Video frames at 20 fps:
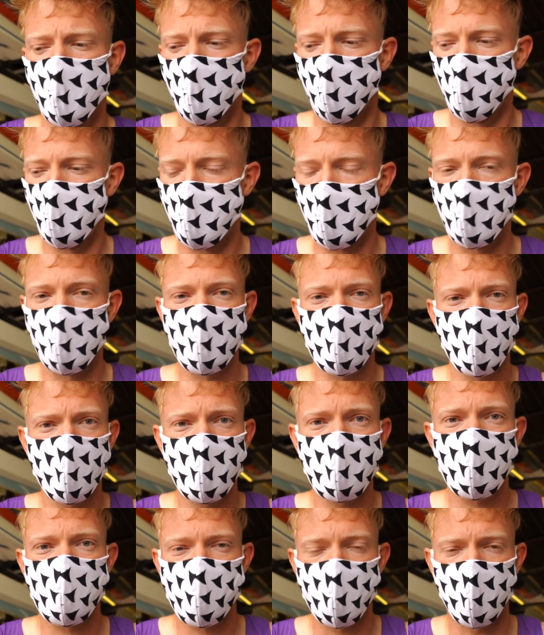when I was
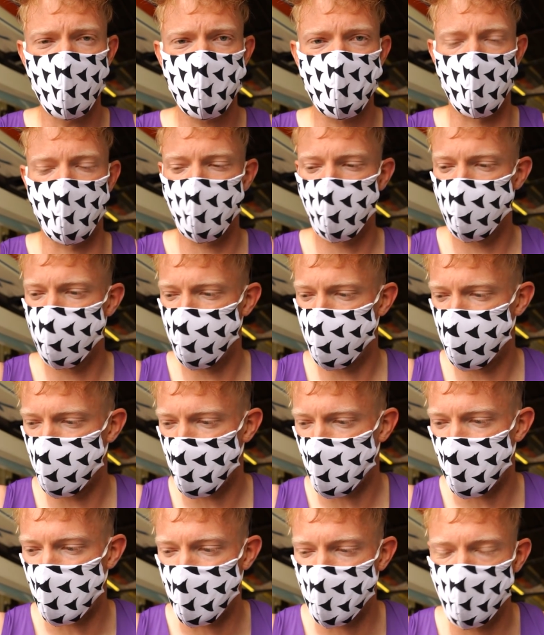rowing shorter,
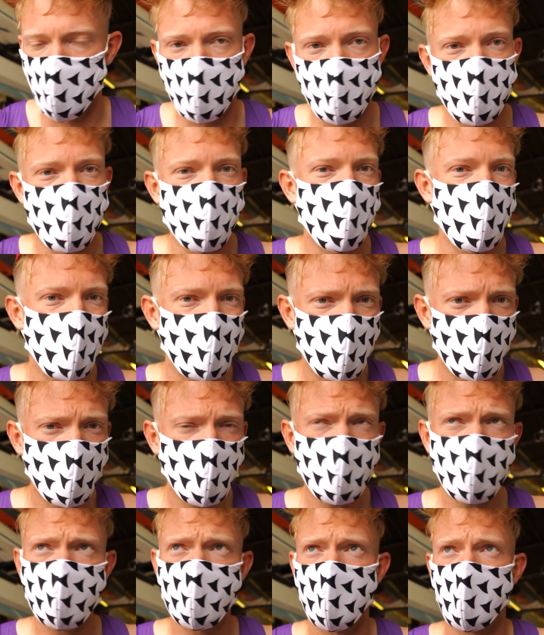I was
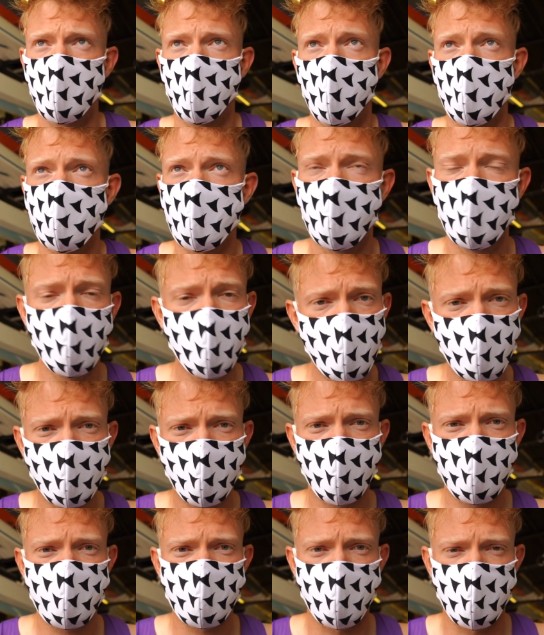shallower. I wasn't looking
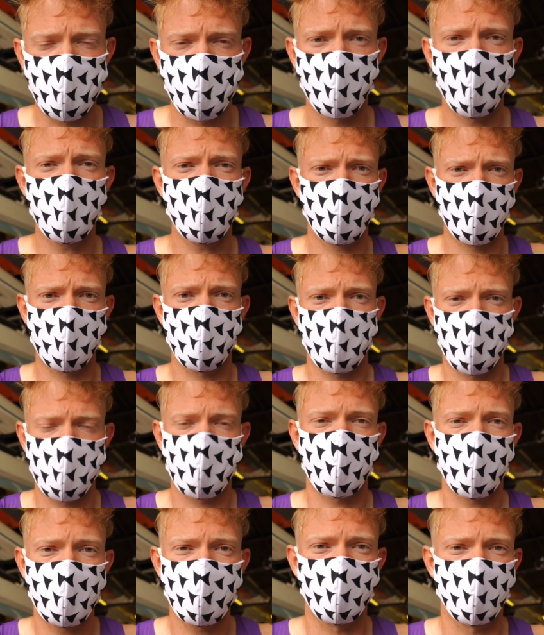for as much work because I was
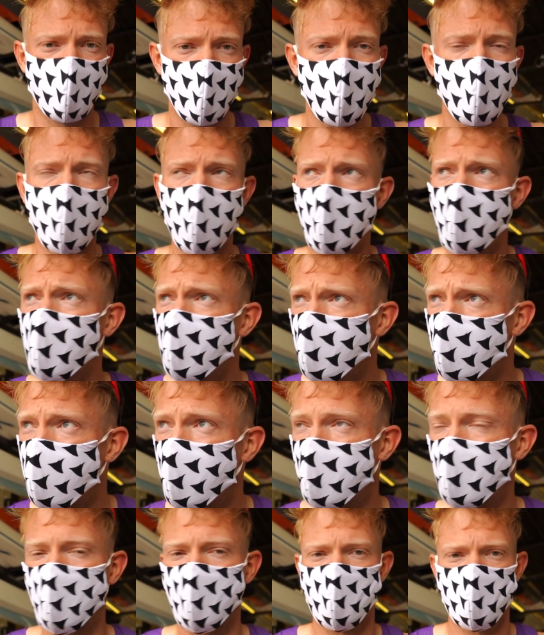trying to rate higher
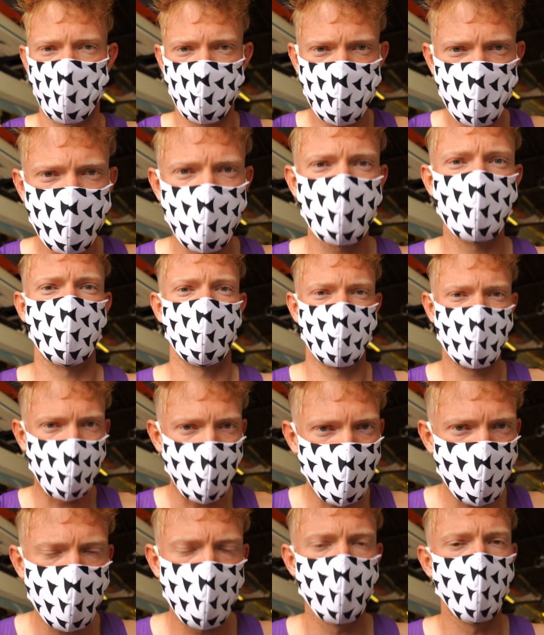and I was just trying to
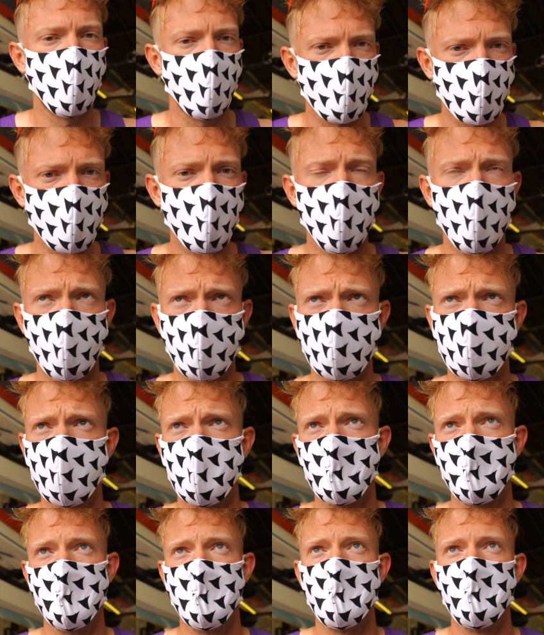tap the boat along.
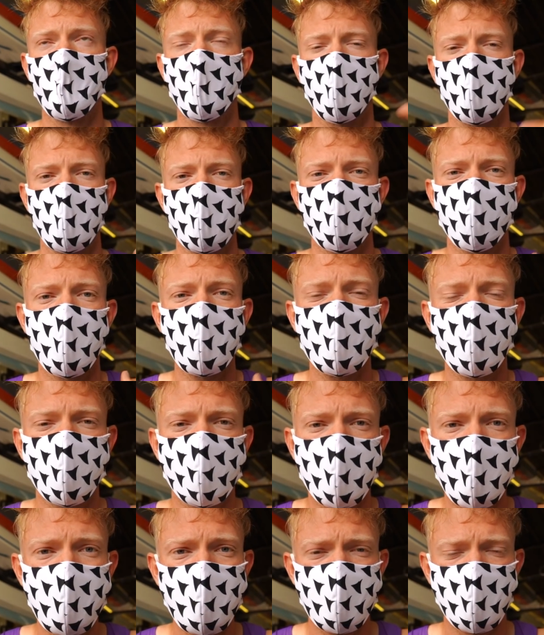When I try to
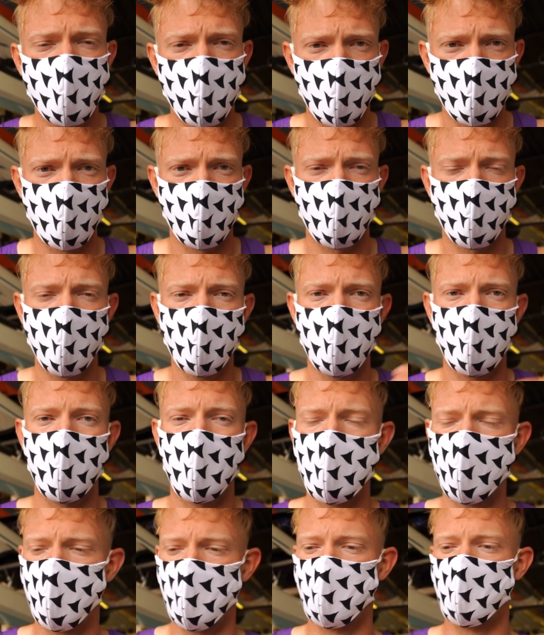rate longer, what
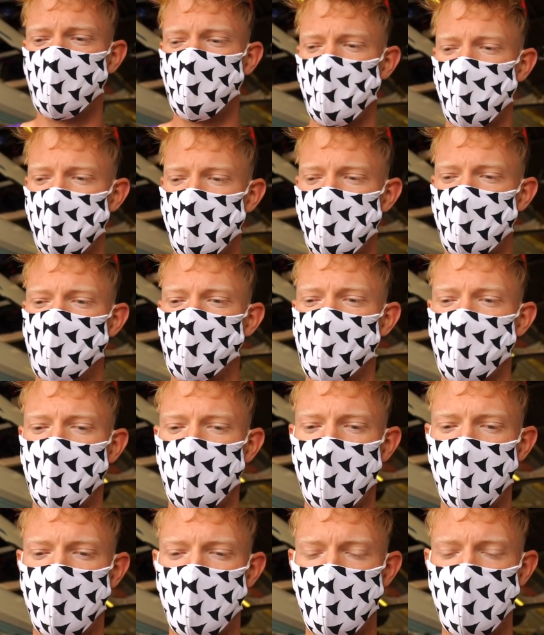happens is
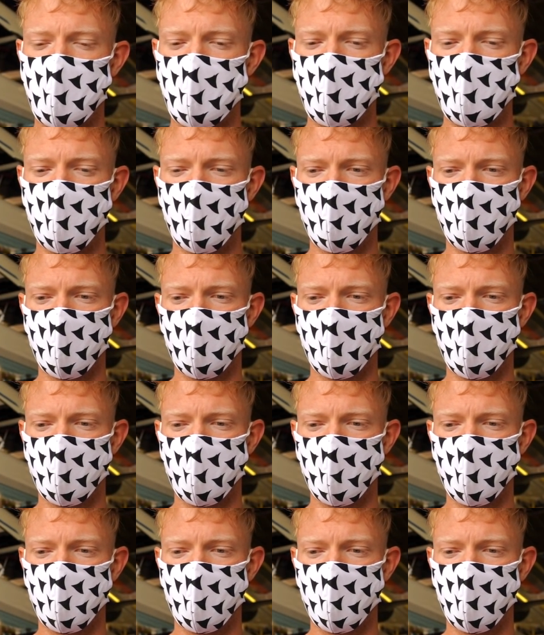I